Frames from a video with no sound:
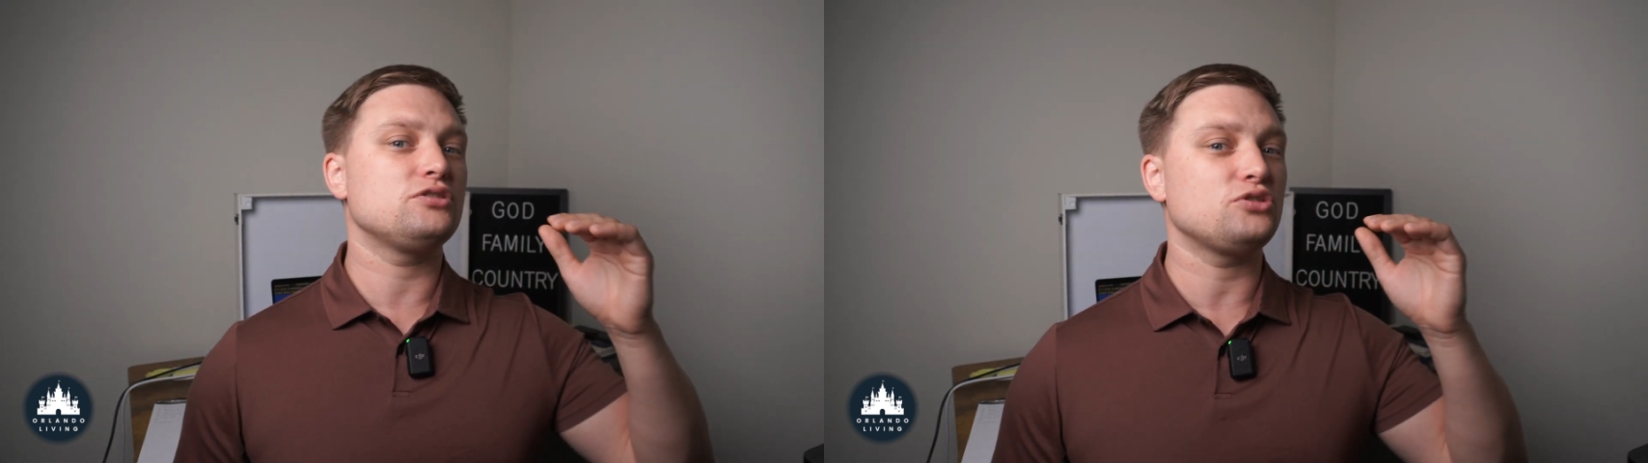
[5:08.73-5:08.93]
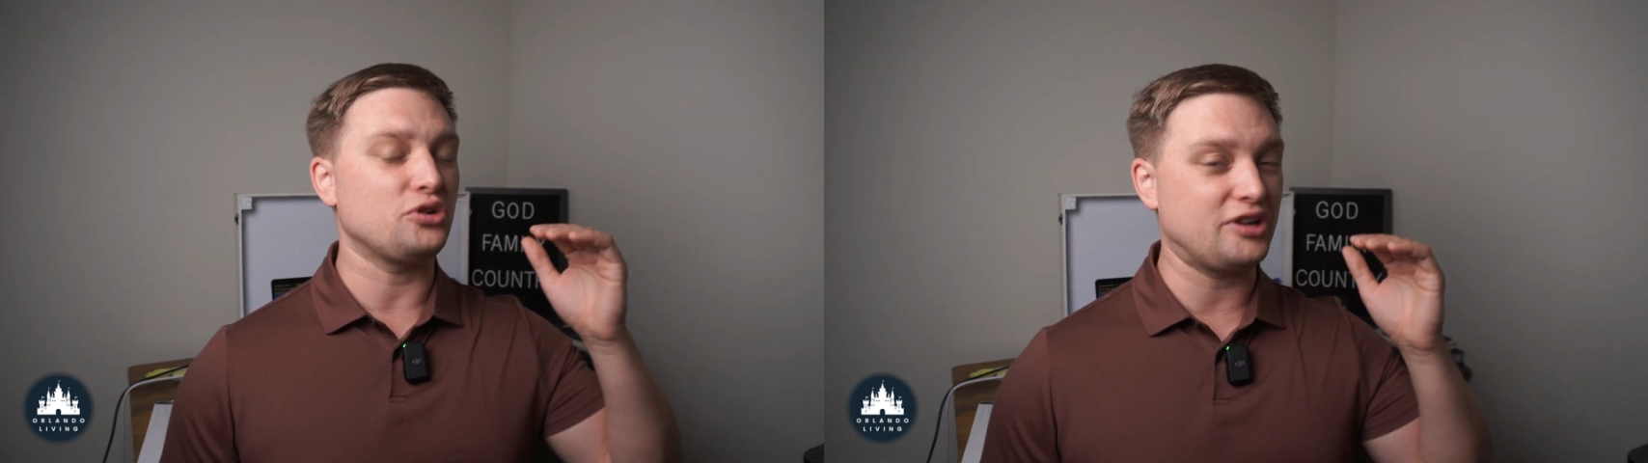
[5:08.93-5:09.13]

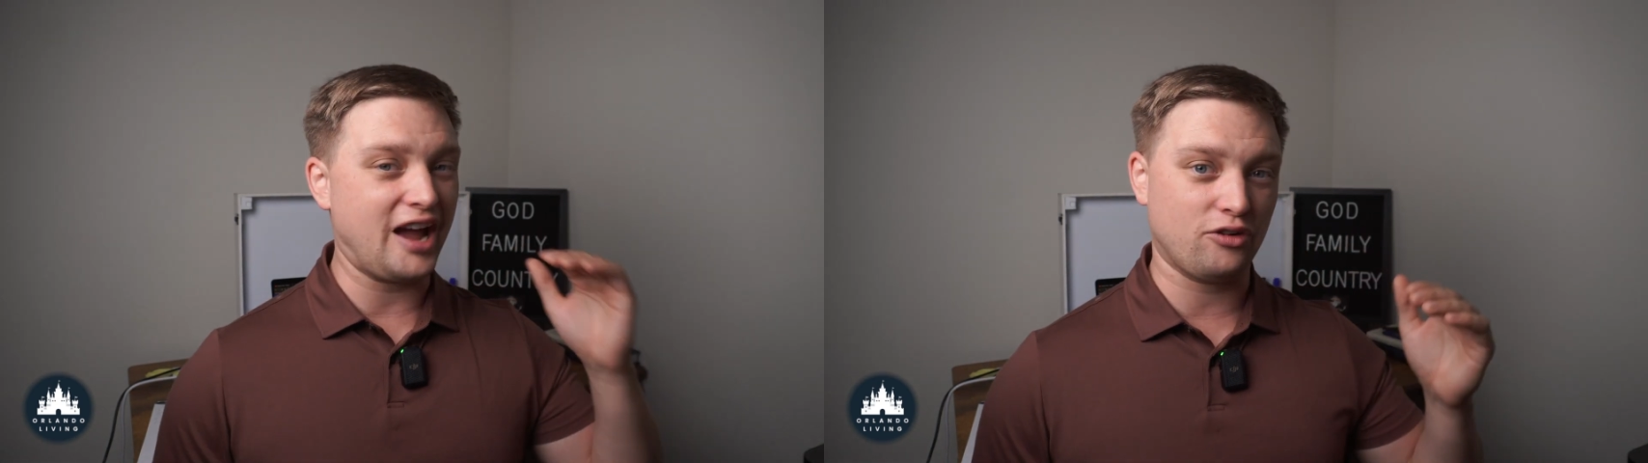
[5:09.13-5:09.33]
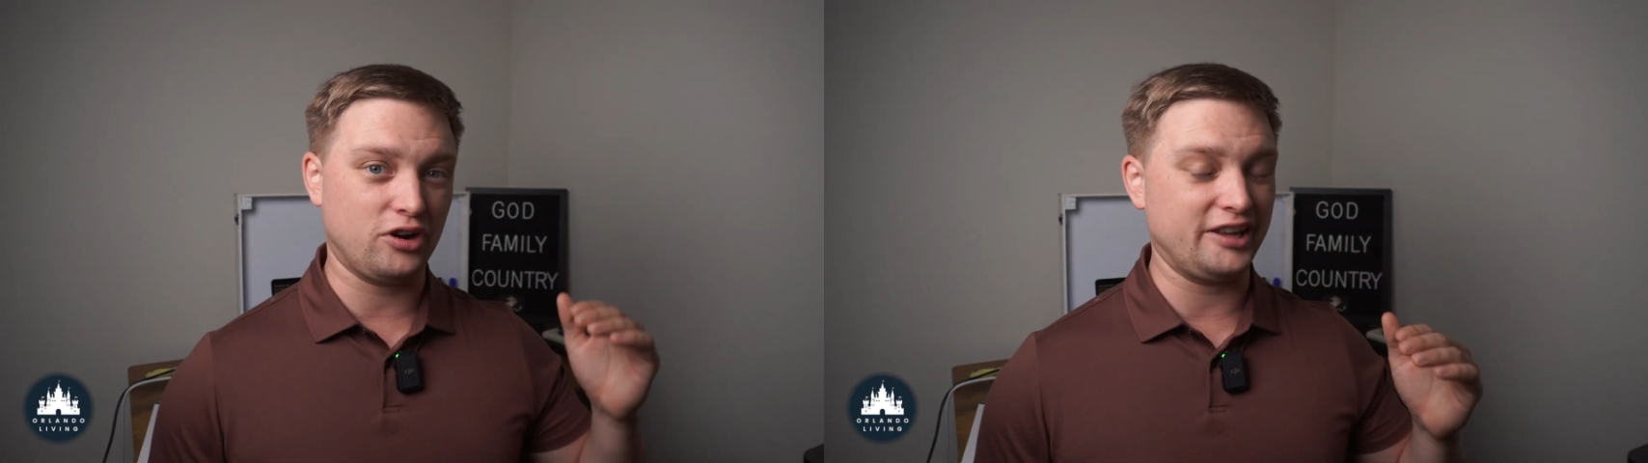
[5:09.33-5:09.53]
so you're
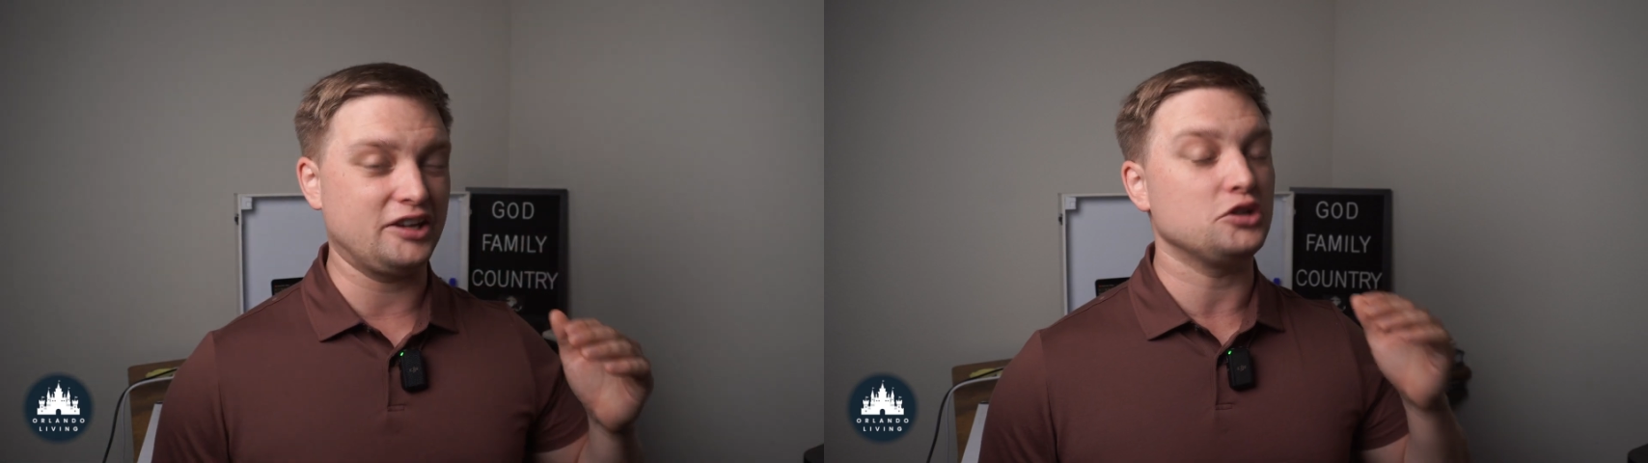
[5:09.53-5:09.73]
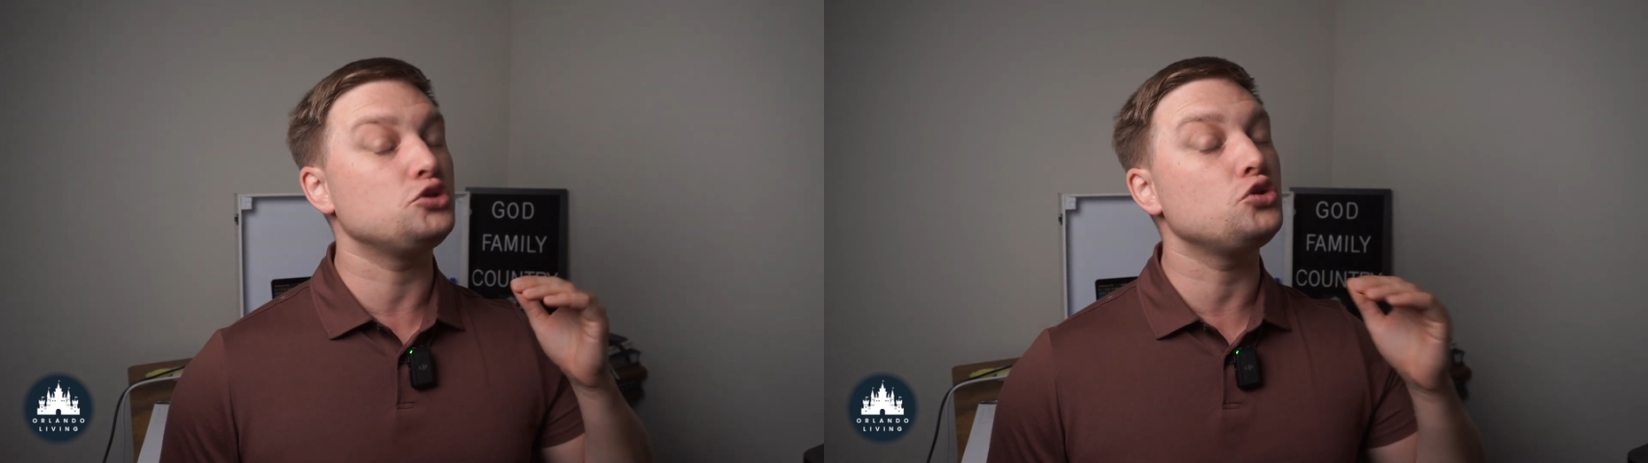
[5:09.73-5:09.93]
not running
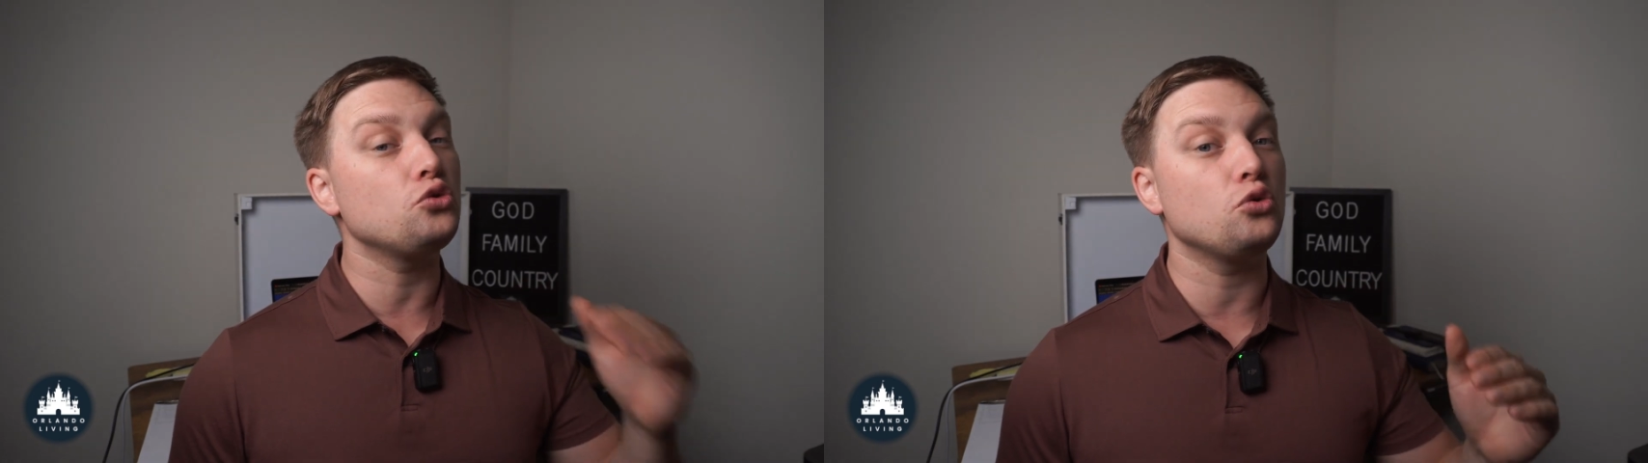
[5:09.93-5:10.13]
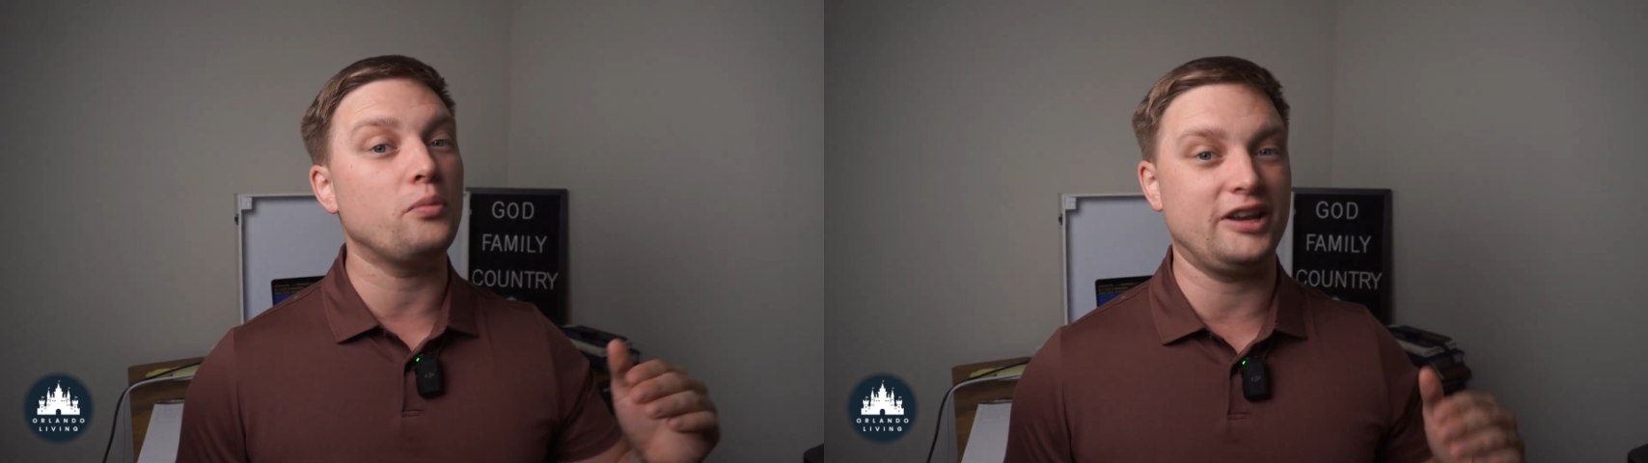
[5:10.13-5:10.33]
into
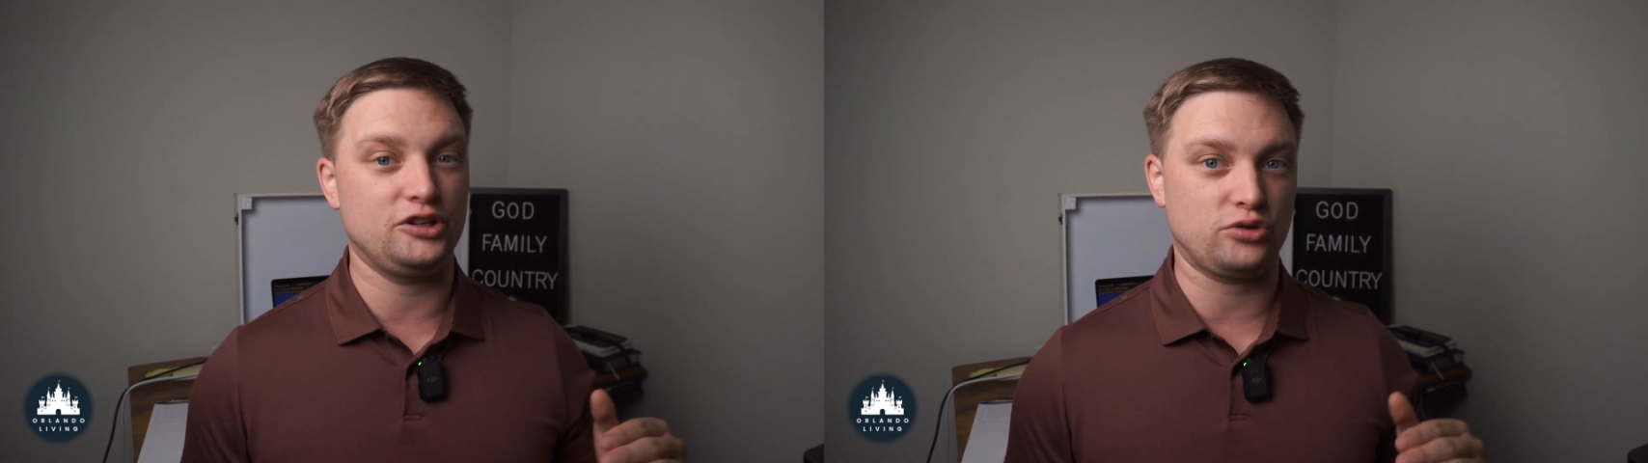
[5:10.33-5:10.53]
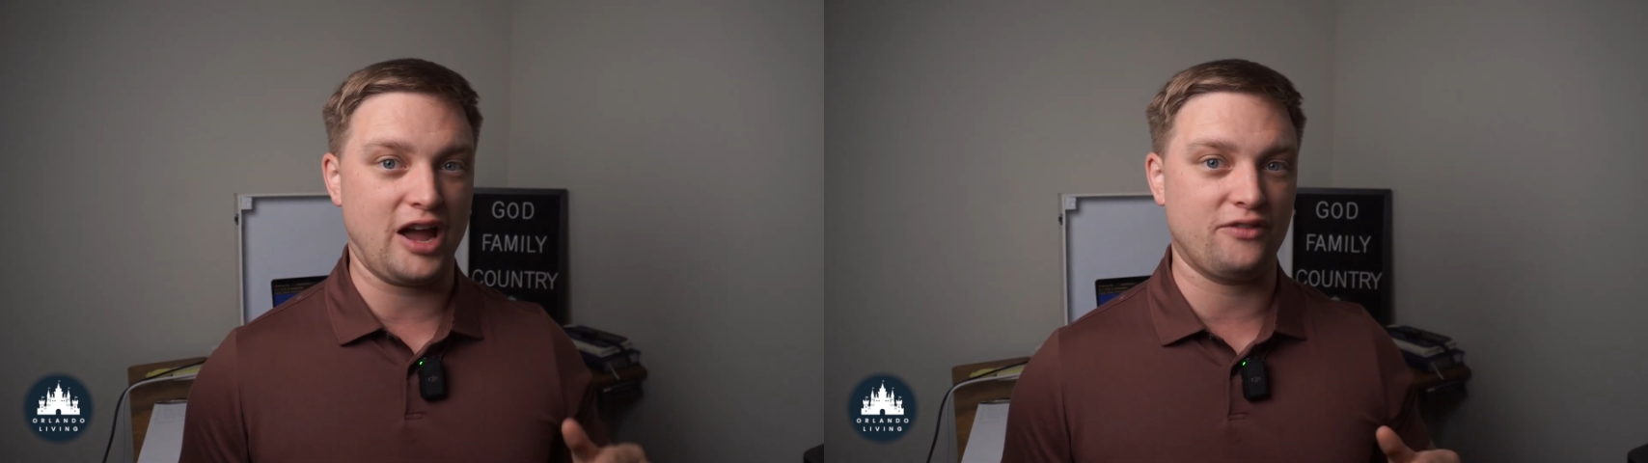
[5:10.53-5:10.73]
too many
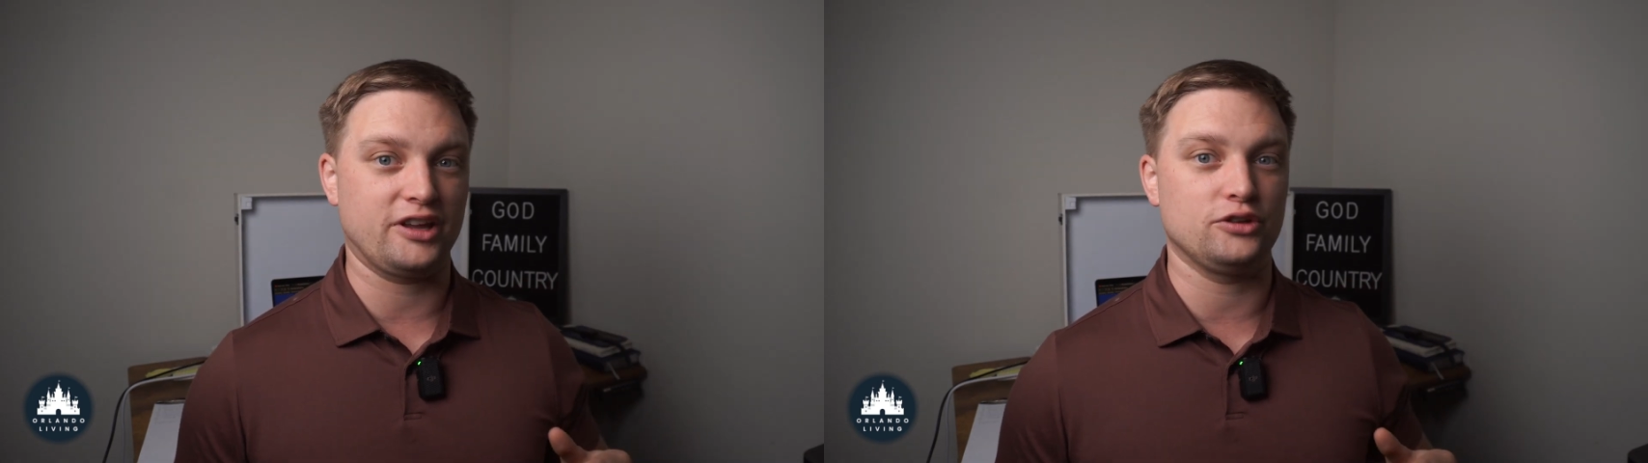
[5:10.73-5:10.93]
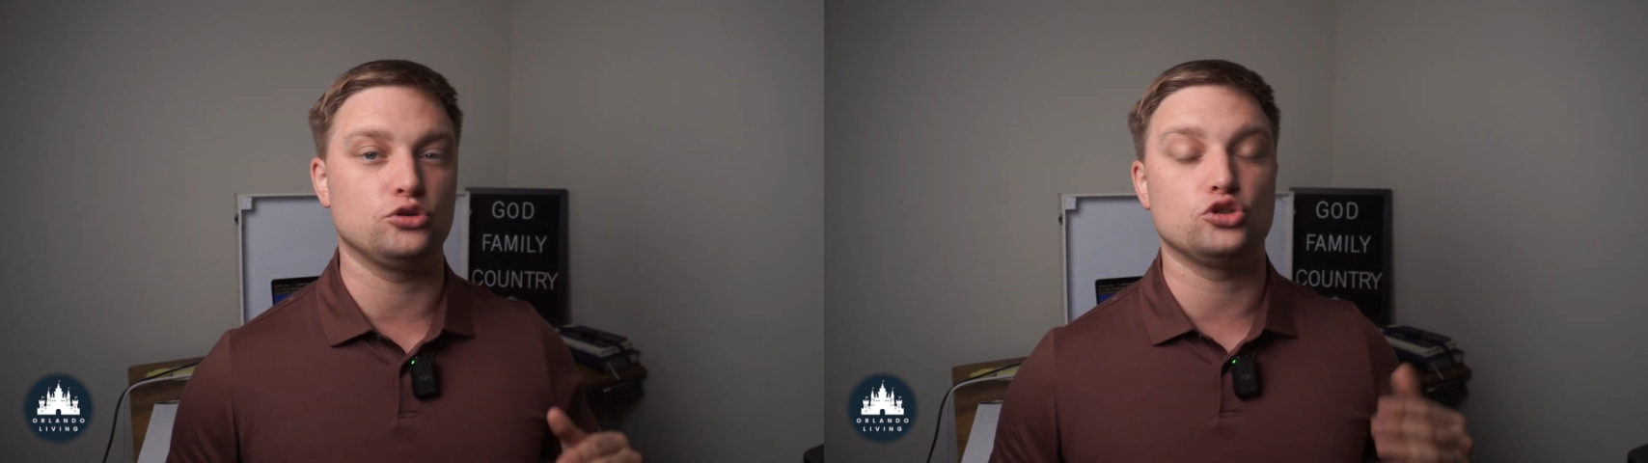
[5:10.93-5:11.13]
traffic
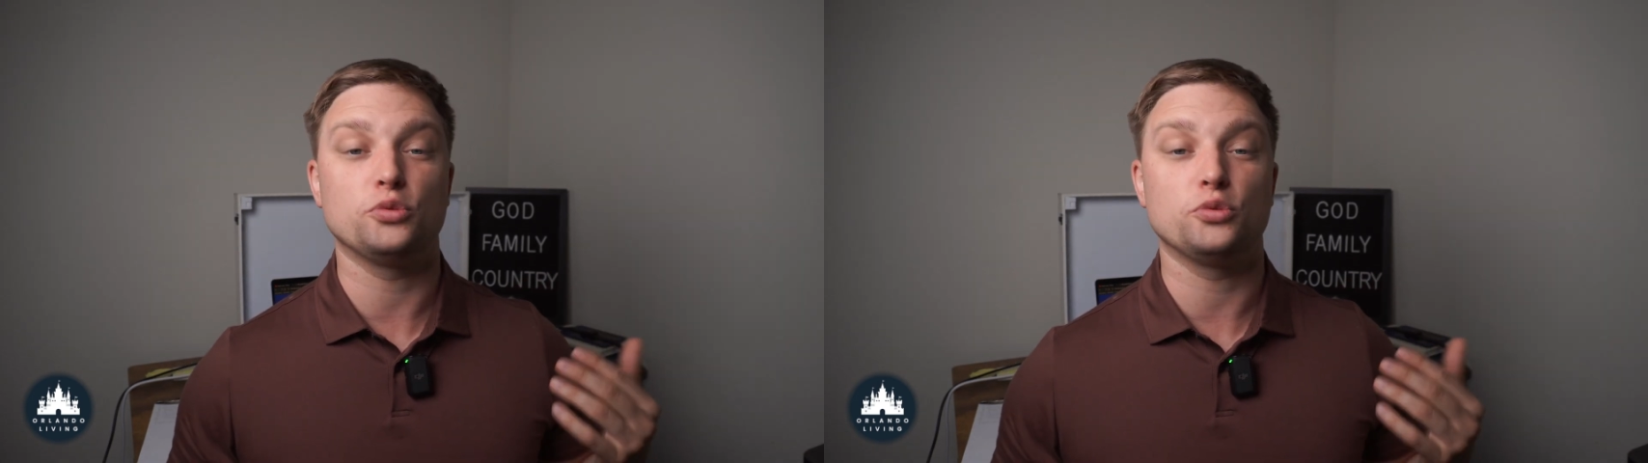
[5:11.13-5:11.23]
issues.